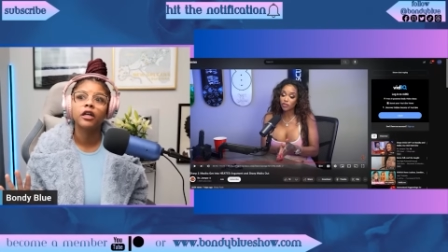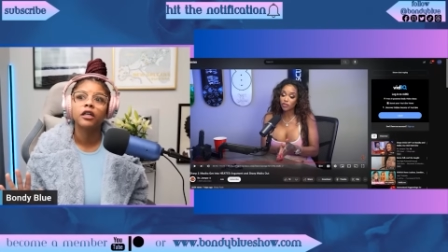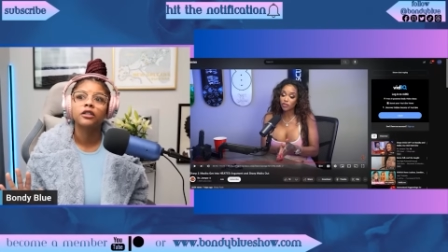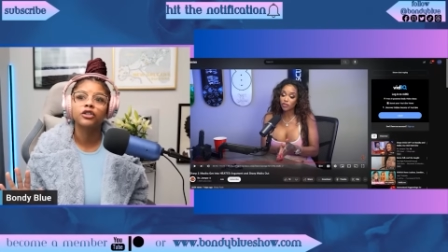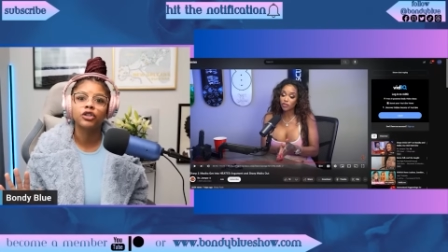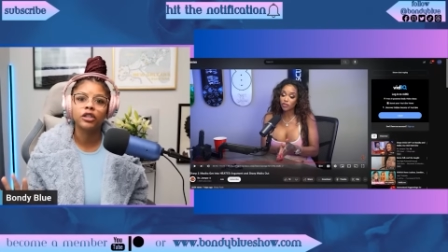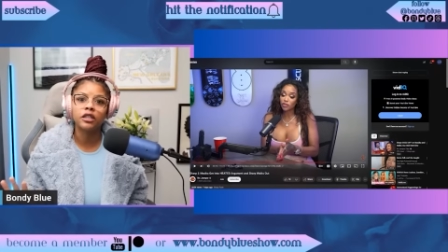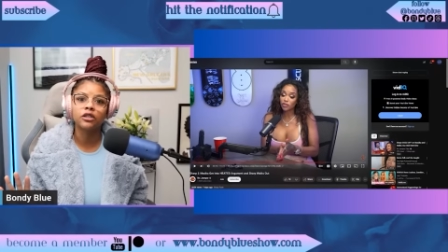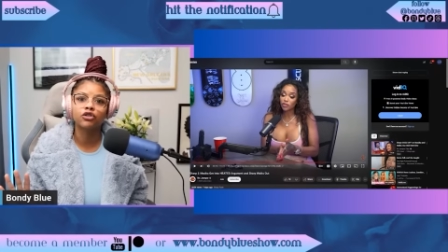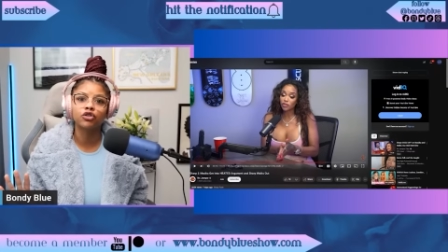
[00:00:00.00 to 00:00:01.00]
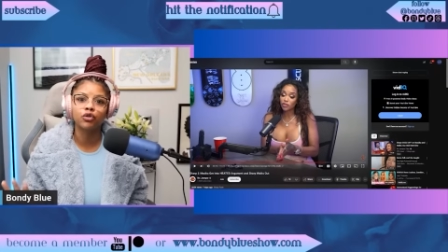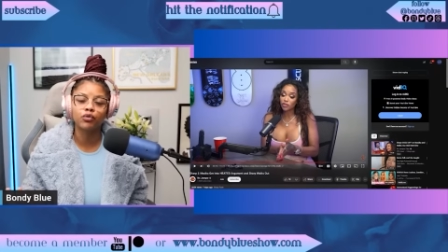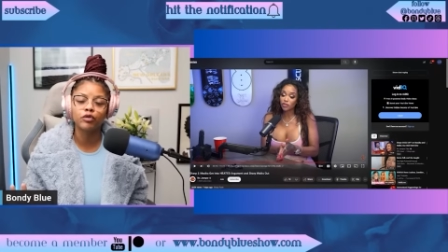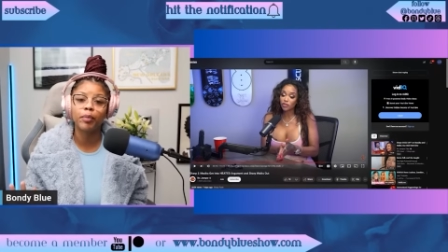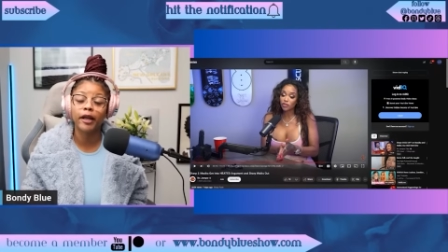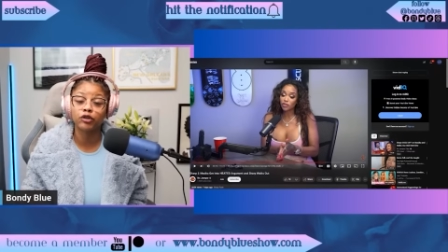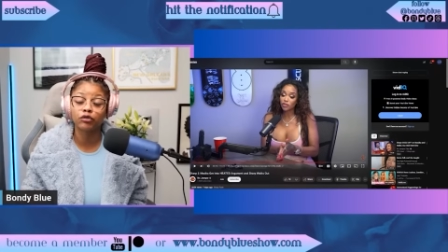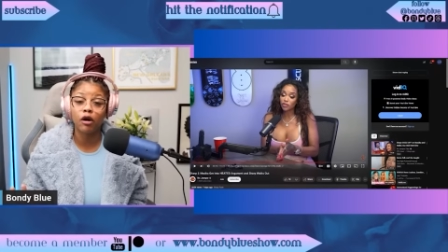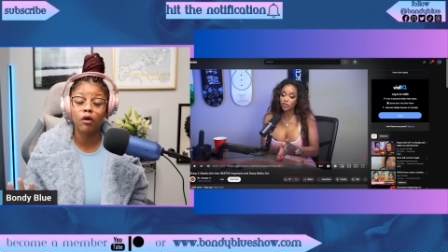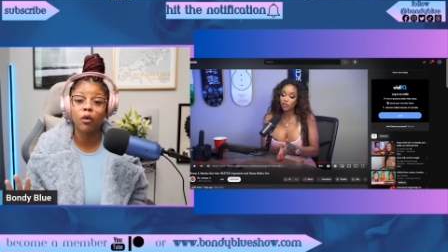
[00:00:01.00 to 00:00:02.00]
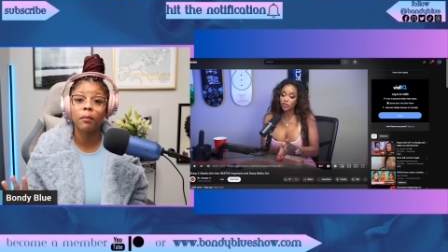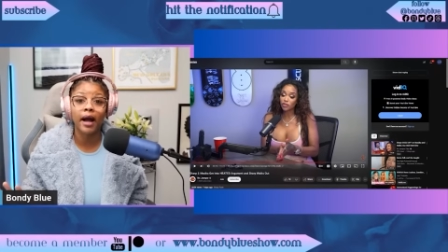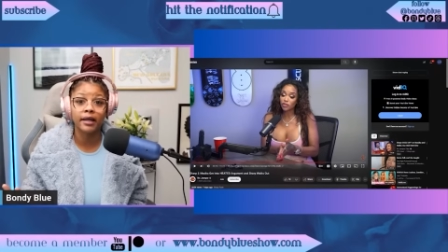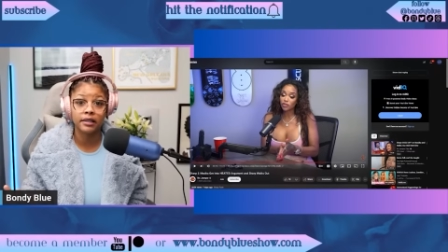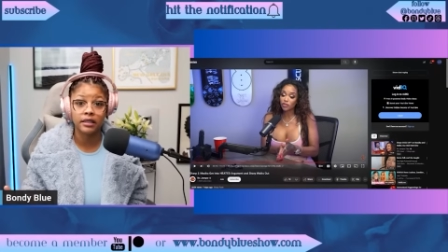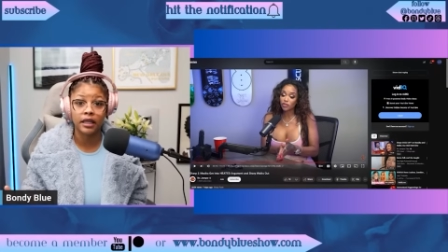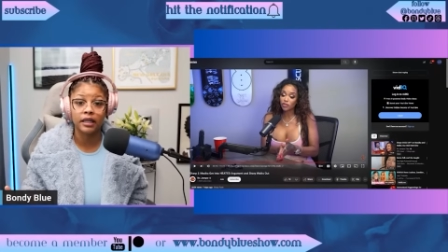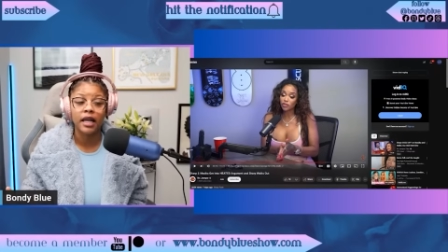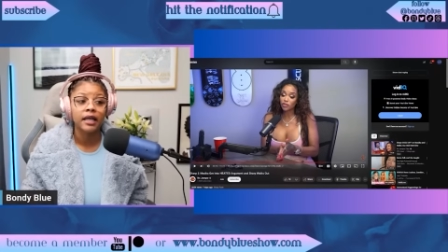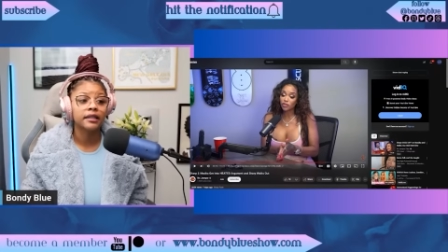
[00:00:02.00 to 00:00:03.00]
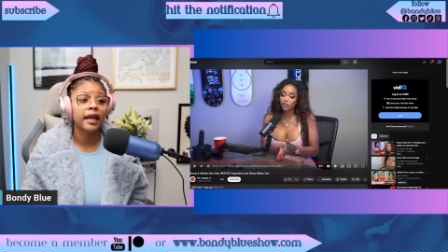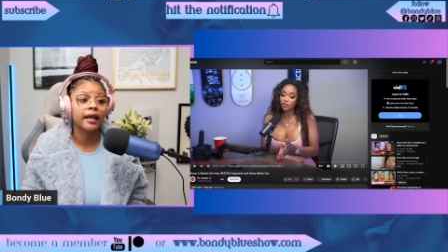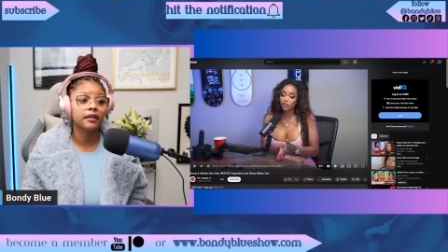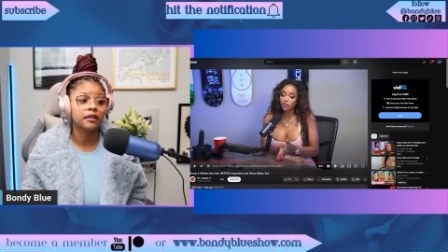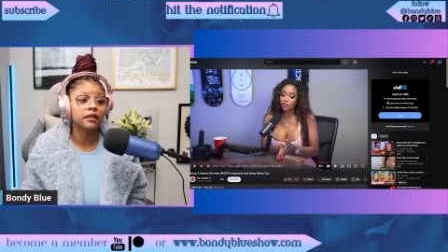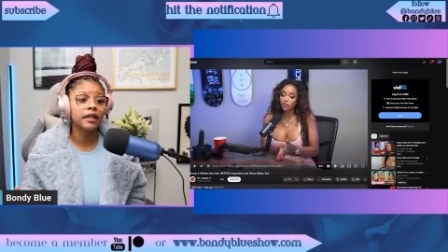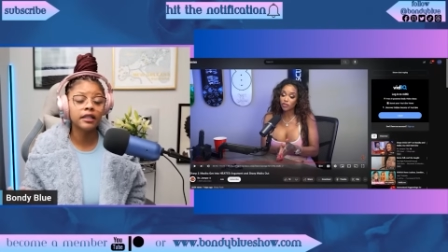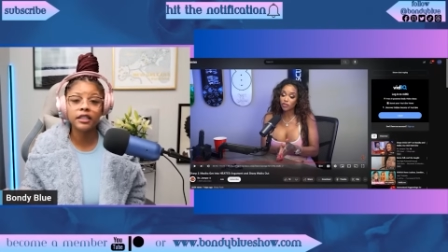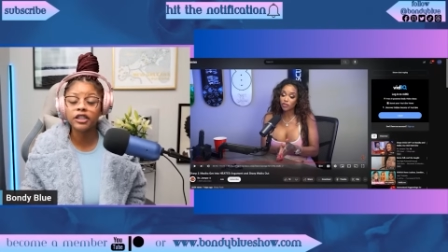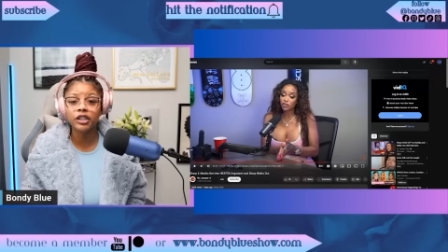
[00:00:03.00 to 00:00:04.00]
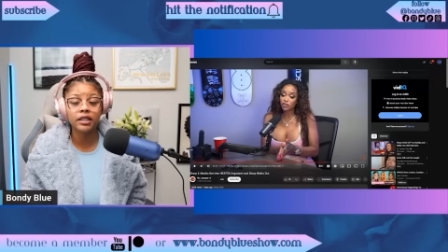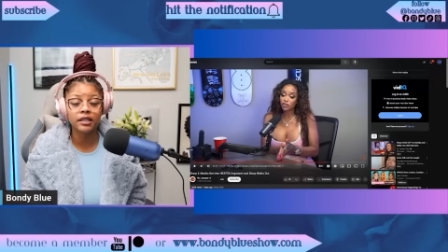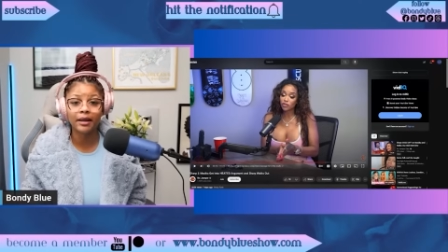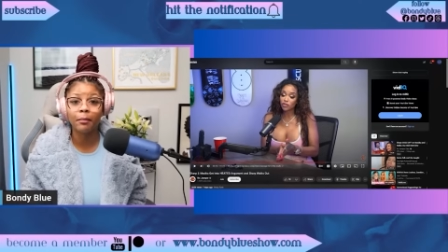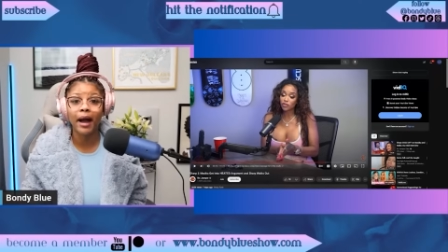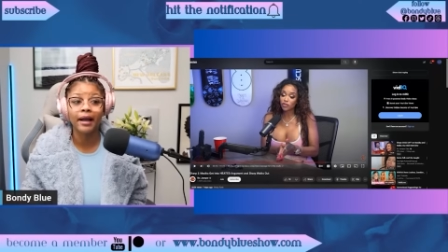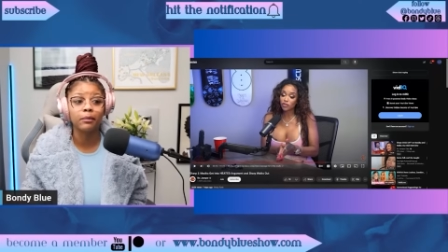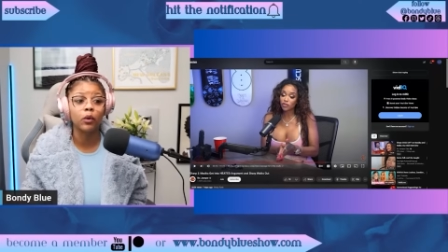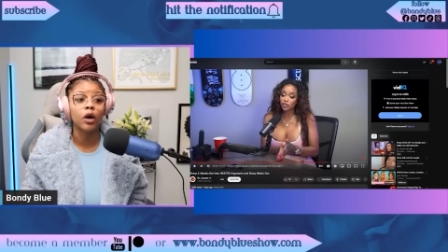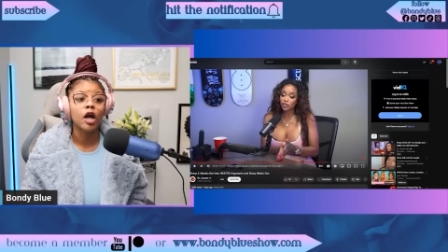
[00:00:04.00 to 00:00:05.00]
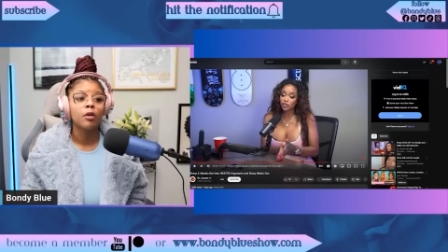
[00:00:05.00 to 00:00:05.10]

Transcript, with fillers: the Jesus juice patriarchal mindset that none of this shit is in a Bible,